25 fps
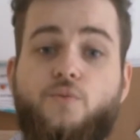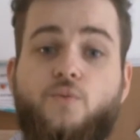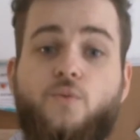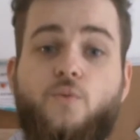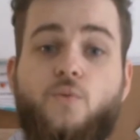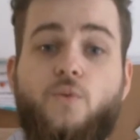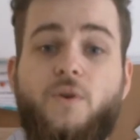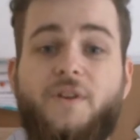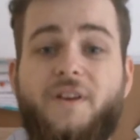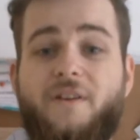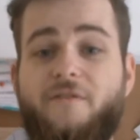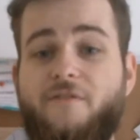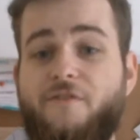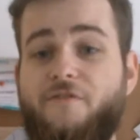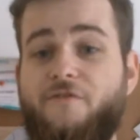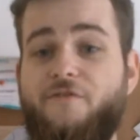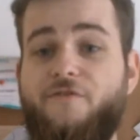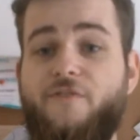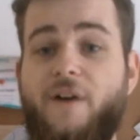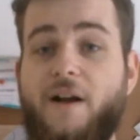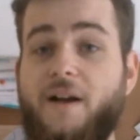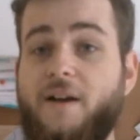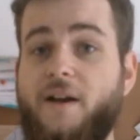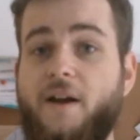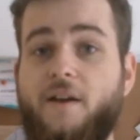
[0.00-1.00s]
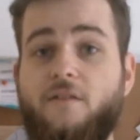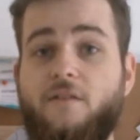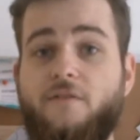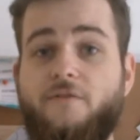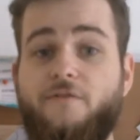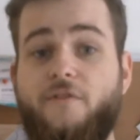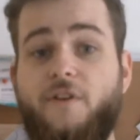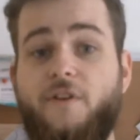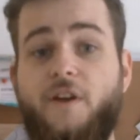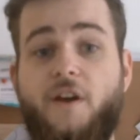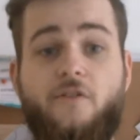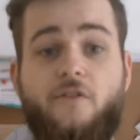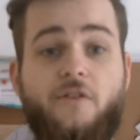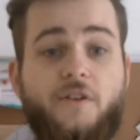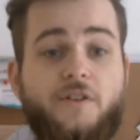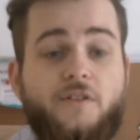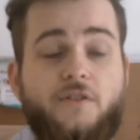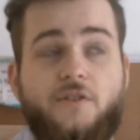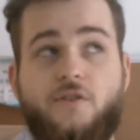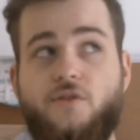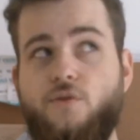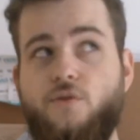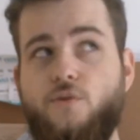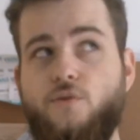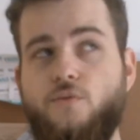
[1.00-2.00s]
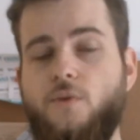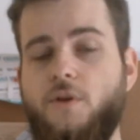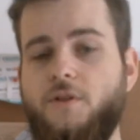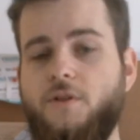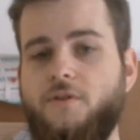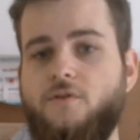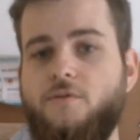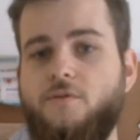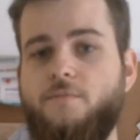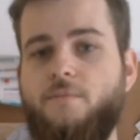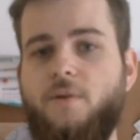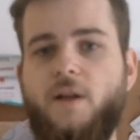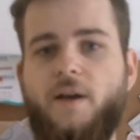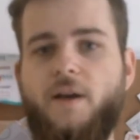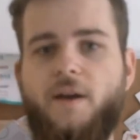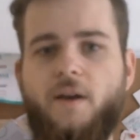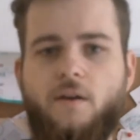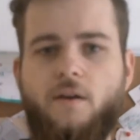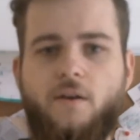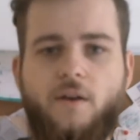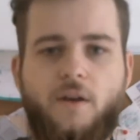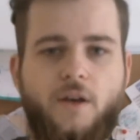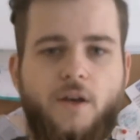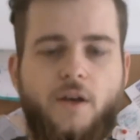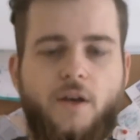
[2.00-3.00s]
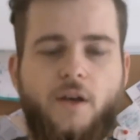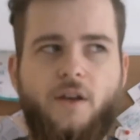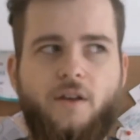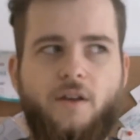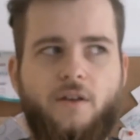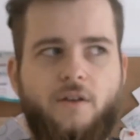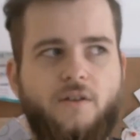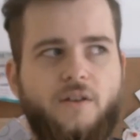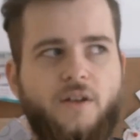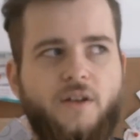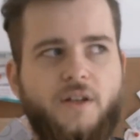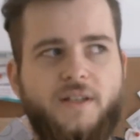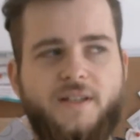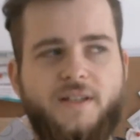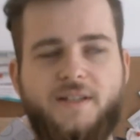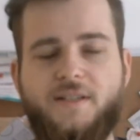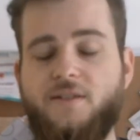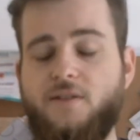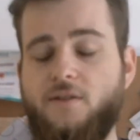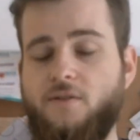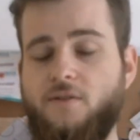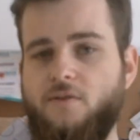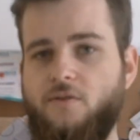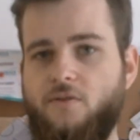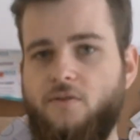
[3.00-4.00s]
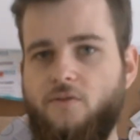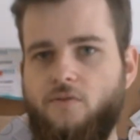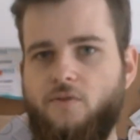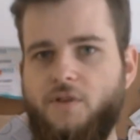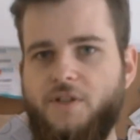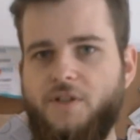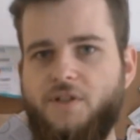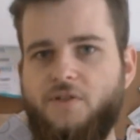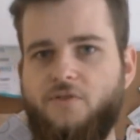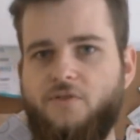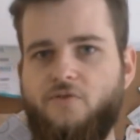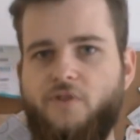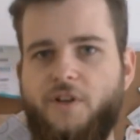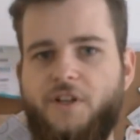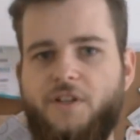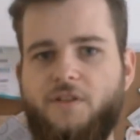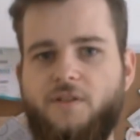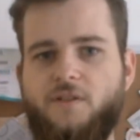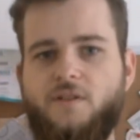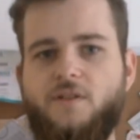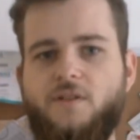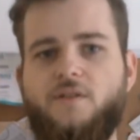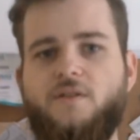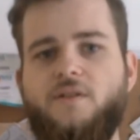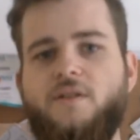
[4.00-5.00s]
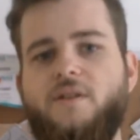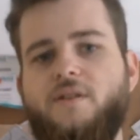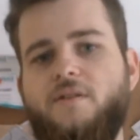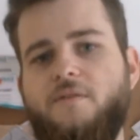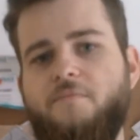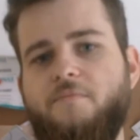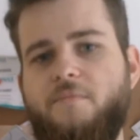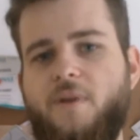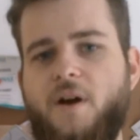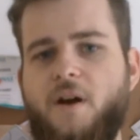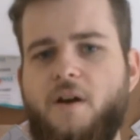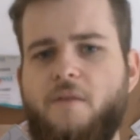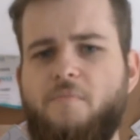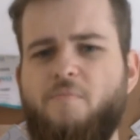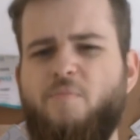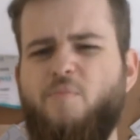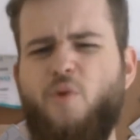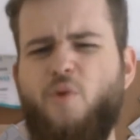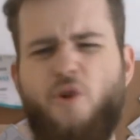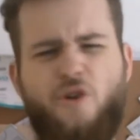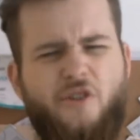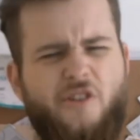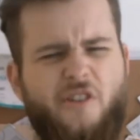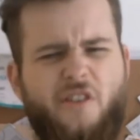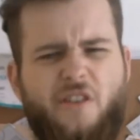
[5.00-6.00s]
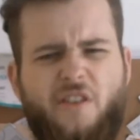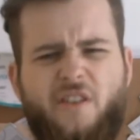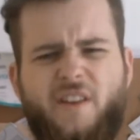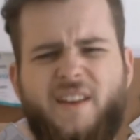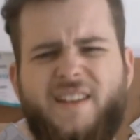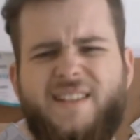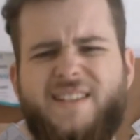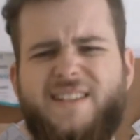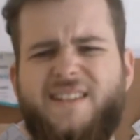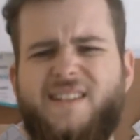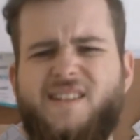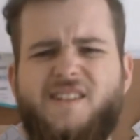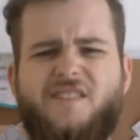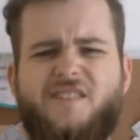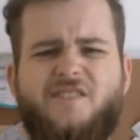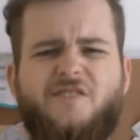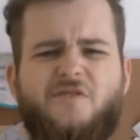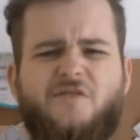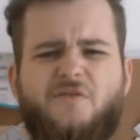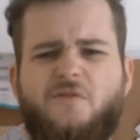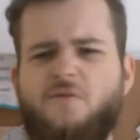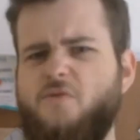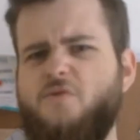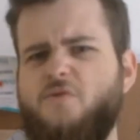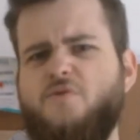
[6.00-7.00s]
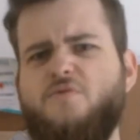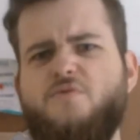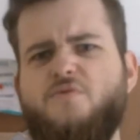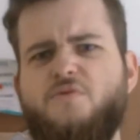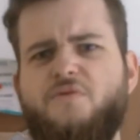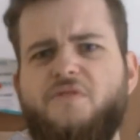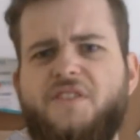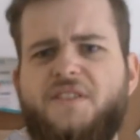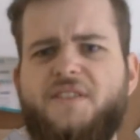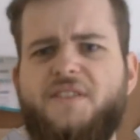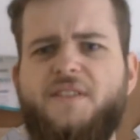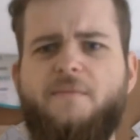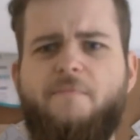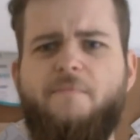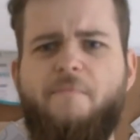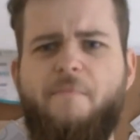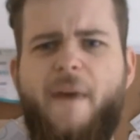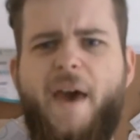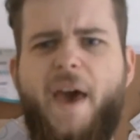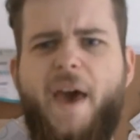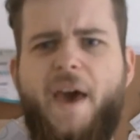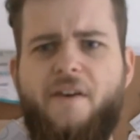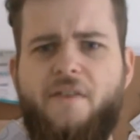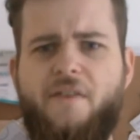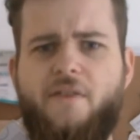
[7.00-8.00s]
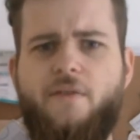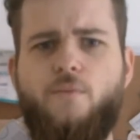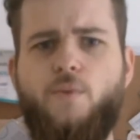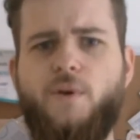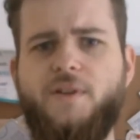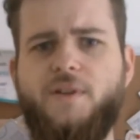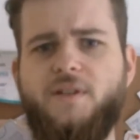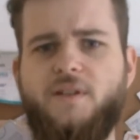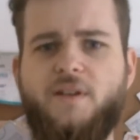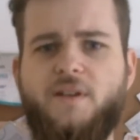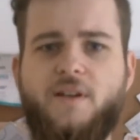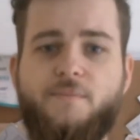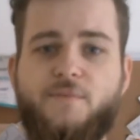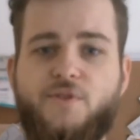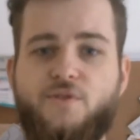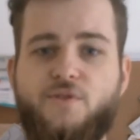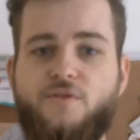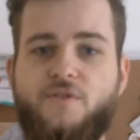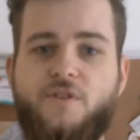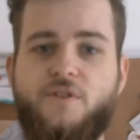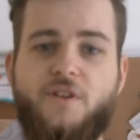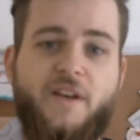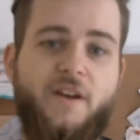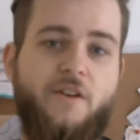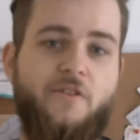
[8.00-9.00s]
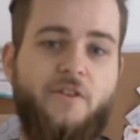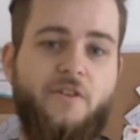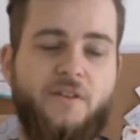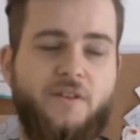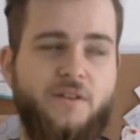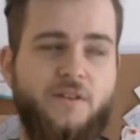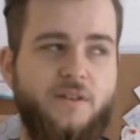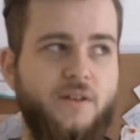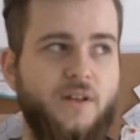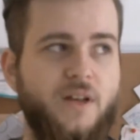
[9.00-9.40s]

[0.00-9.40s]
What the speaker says: whatever fun kind of character you want to play. You're not as restricted by boring things like rules and math when it comes to your character,